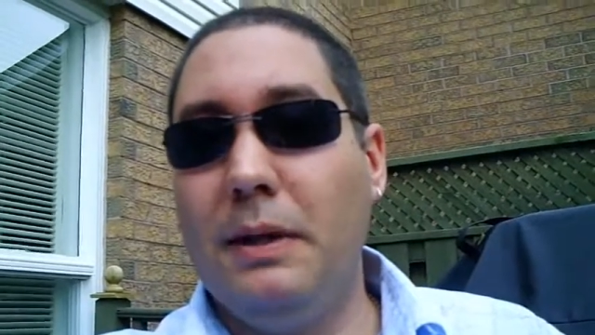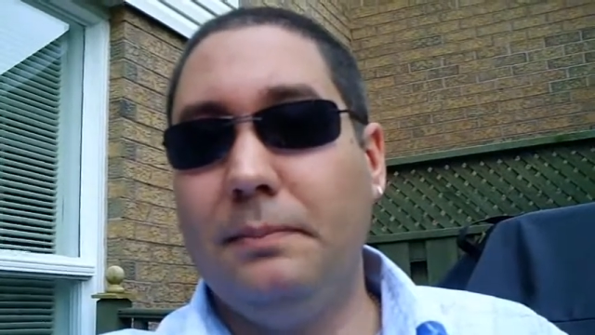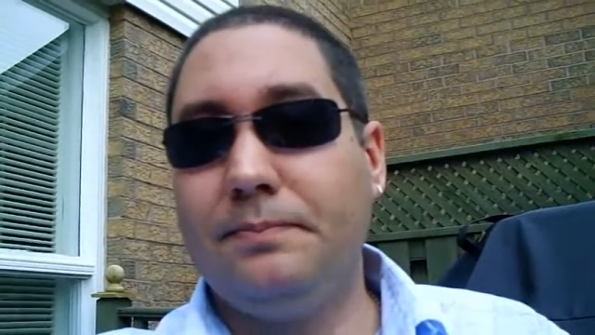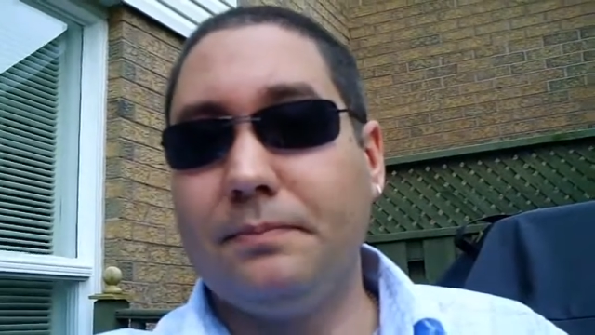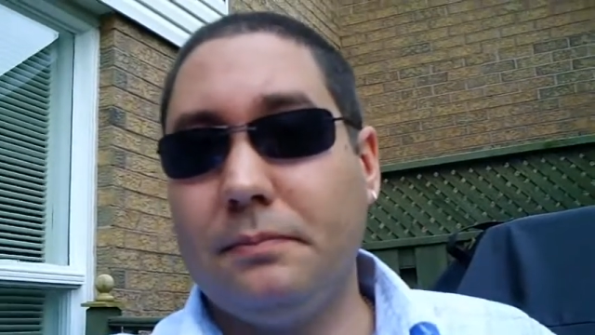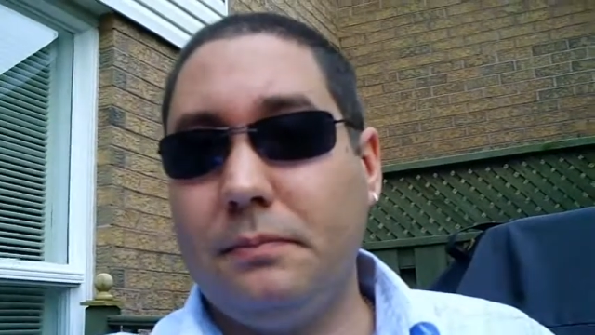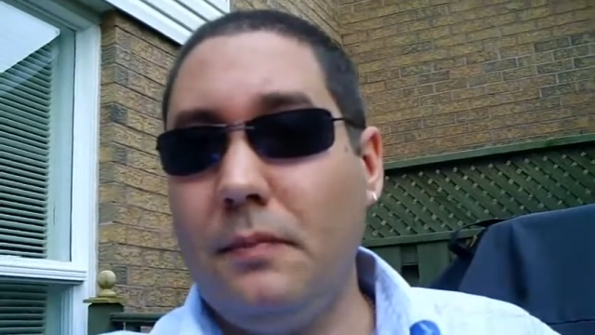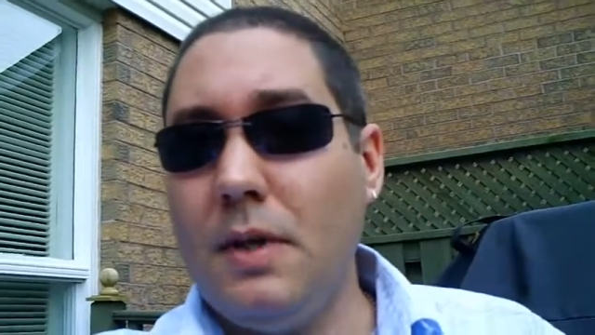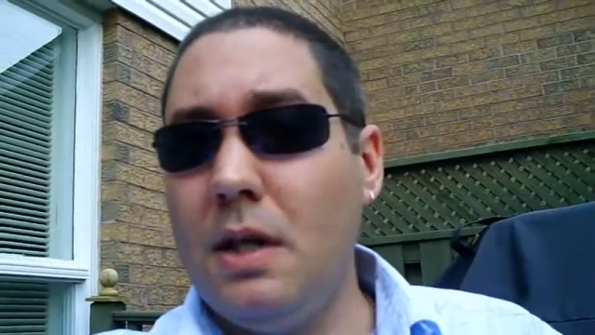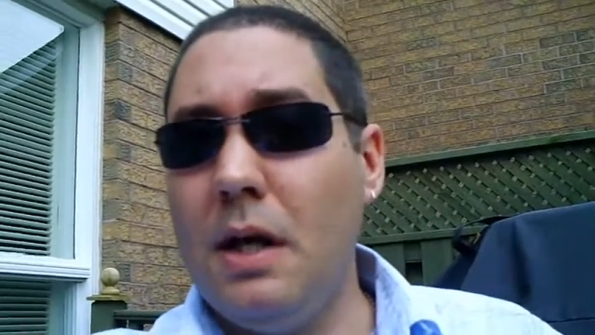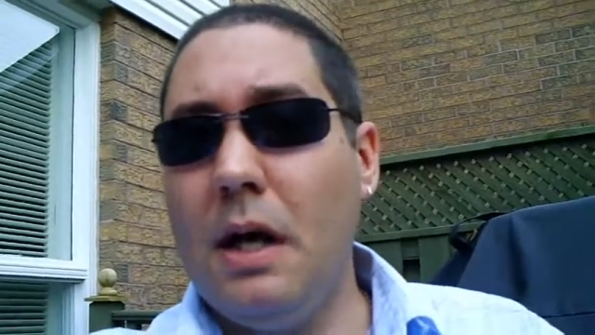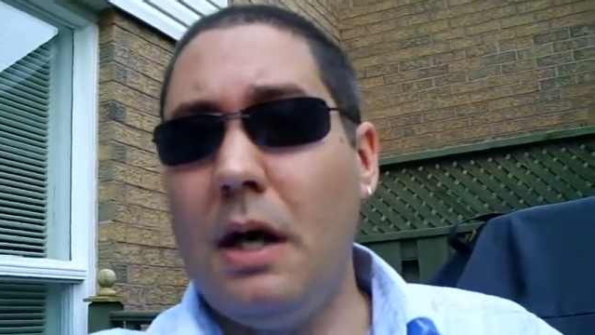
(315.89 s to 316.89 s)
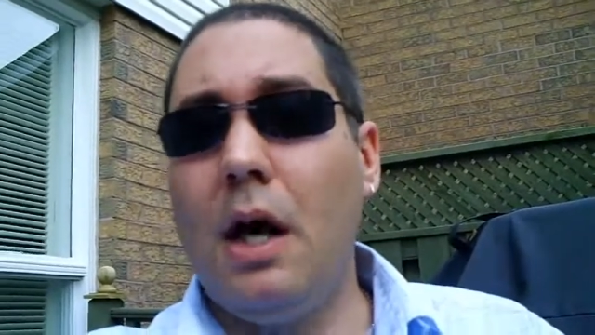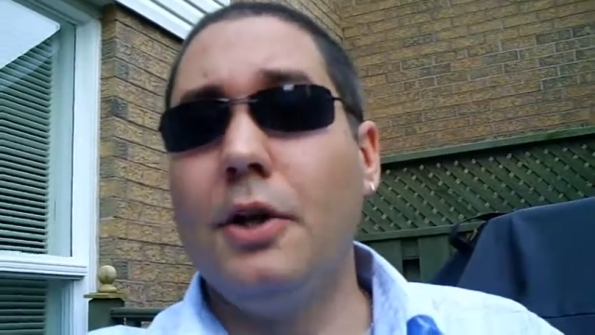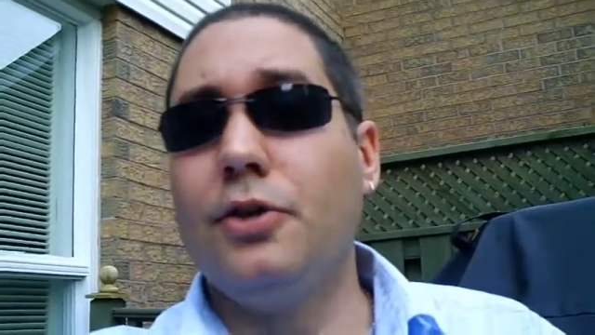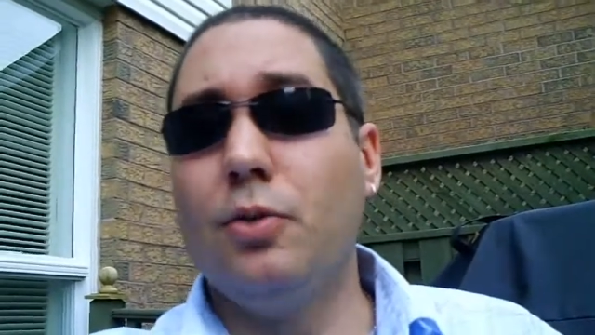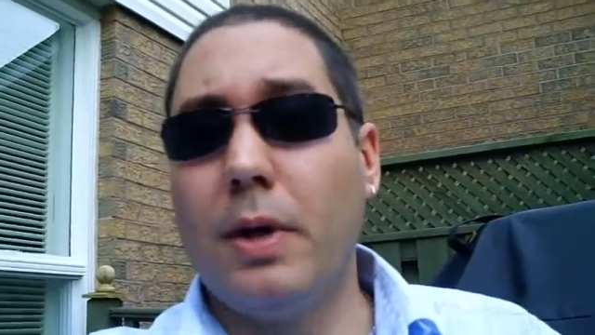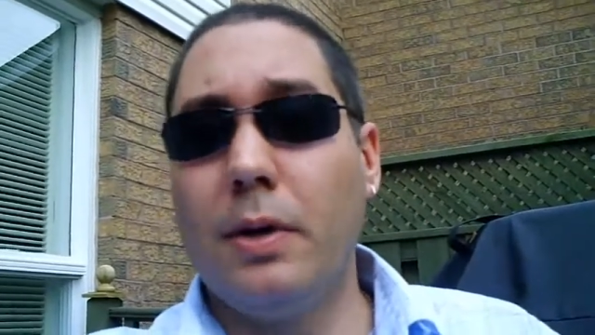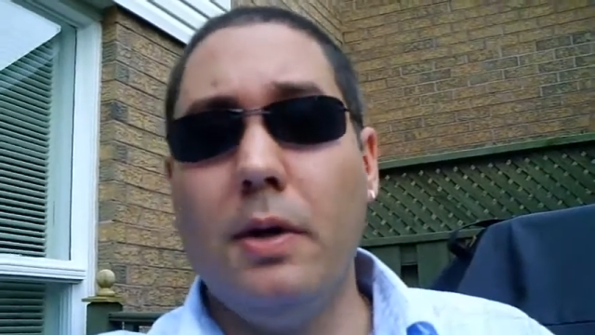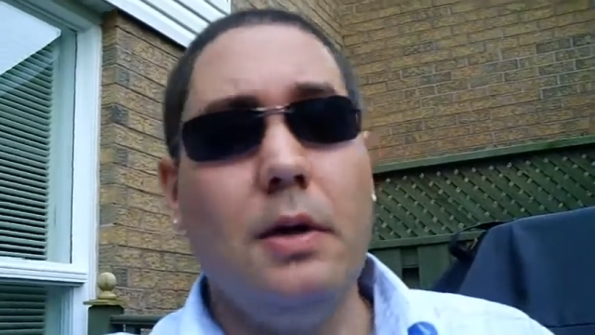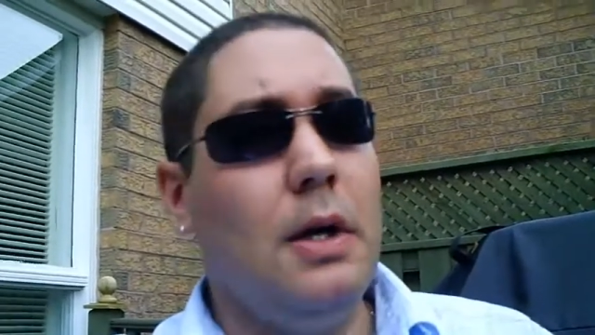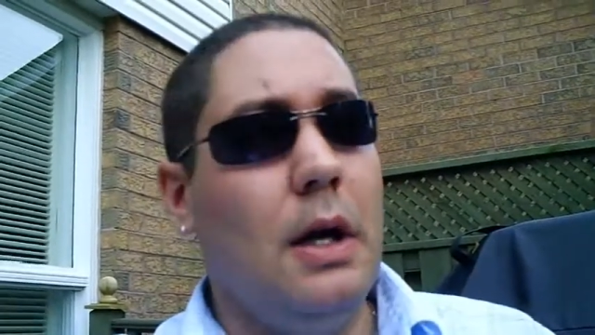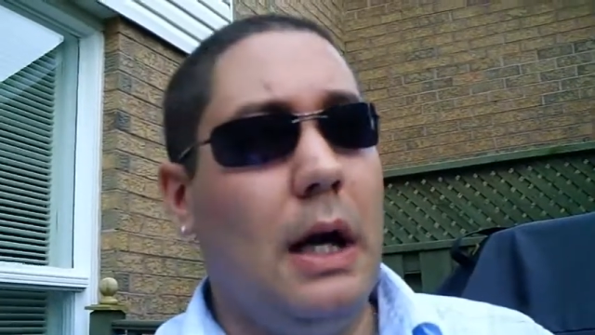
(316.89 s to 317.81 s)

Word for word: me uh, on Twitter.